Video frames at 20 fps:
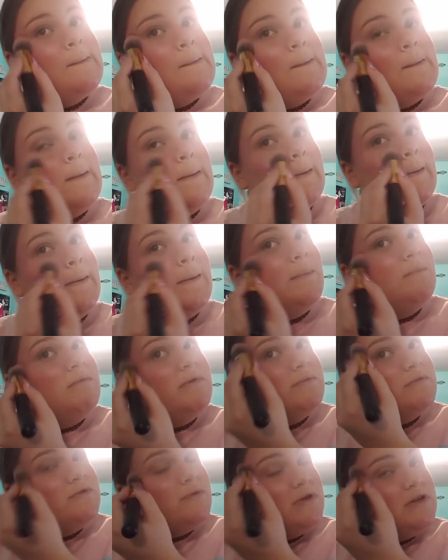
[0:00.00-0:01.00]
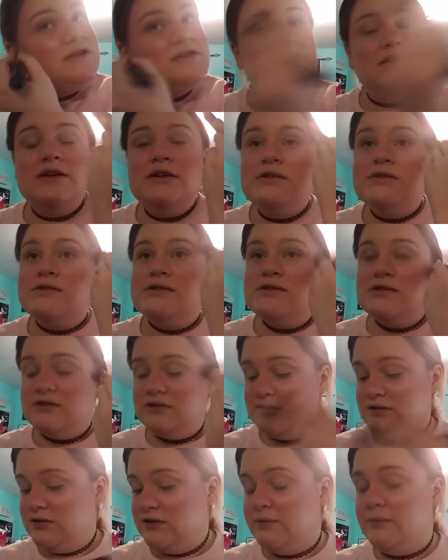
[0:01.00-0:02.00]
I'm 26.
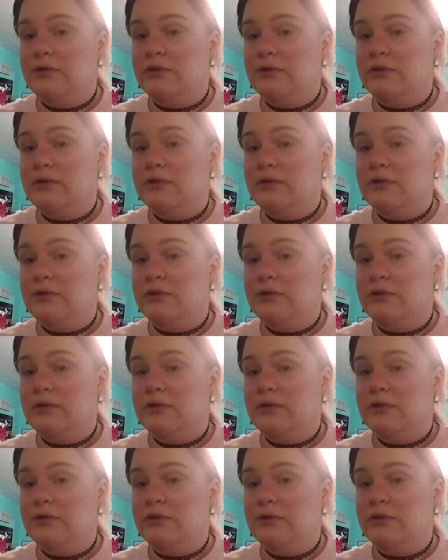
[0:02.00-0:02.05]
I'm a